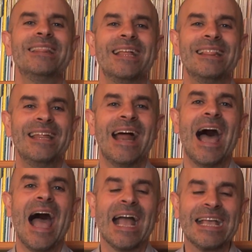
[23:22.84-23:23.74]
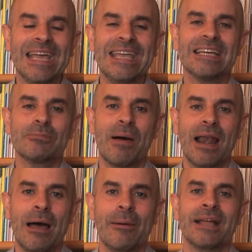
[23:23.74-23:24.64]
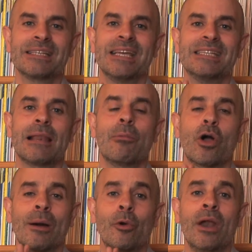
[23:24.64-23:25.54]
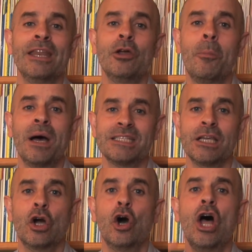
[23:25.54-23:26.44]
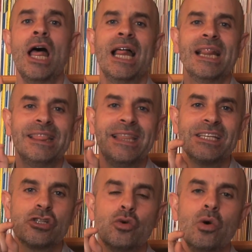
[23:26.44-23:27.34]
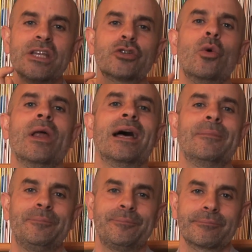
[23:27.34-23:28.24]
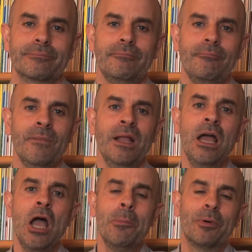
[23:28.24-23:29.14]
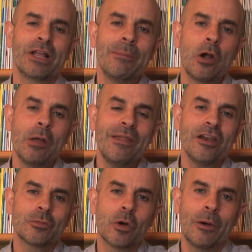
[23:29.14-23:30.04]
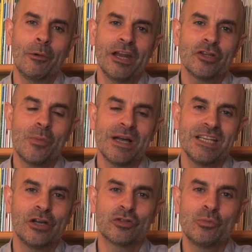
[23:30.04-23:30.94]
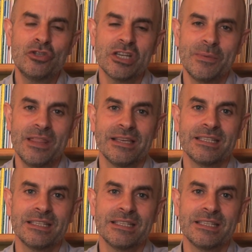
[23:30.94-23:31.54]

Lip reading: by collecting the number 4 envelopes and seeing what words are reoccurring, you can discover your students' most commonly misspelled vocabulary words.